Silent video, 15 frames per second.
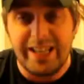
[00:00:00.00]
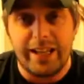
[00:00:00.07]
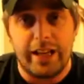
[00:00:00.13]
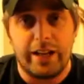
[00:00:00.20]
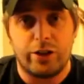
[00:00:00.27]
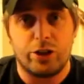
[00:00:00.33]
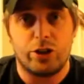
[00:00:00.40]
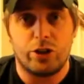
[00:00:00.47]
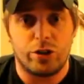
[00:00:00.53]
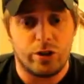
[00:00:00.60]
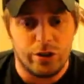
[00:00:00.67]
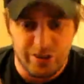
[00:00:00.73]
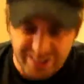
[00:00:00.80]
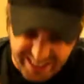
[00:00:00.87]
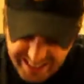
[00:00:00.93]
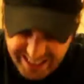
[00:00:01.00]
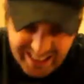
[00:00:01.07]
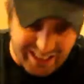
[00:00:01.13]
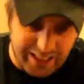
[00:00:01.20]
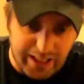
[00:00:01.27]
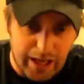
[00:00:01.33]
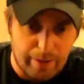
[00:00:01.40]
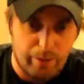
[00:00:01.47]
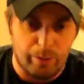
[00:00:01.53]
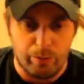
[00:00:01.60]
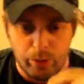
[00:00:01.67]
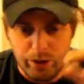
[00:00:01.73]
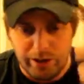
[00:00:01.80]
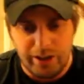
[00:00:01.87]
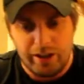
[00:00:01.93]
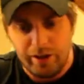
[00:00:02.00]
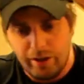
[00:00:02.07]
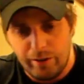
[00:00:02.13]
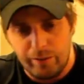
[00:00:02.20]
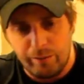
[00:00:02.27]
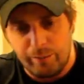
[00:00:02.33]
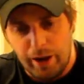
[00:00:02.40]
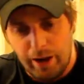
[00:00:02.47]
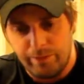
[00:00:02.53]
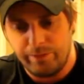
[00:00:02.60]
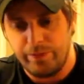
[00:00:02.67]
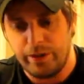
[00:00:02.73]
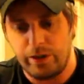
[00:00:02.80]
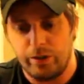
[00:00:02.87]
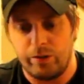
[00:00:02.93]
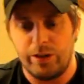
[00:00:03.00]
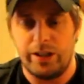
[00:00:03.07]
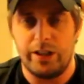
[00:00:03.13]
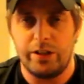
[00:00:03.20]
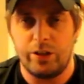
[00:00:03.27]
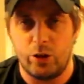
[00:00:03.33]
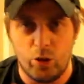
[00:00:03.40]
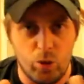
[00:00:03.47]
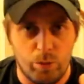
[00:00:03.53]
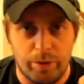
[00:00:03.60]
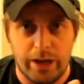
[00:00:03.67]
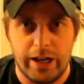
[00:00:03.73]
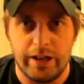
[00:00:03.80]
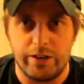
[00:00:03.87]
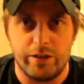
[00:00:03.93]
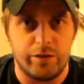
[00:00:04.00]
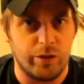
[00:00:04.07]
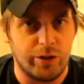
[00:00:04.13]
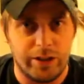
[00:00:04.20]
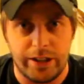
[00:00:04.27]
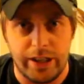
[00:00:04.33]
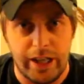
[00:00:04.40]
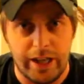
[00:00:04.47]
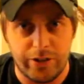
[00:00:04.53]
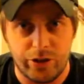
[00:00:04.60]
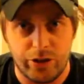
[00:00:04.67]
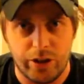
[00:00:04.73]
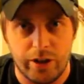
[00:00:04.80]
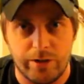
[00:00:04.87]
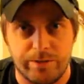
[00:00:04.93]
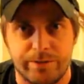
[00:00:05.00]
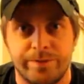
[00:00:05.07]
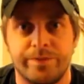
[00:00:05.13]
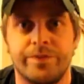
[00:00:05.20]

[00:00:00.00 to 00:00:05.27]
kick-ass shirt, get a comic book, pop figurine, the coupons if you're into that stuff.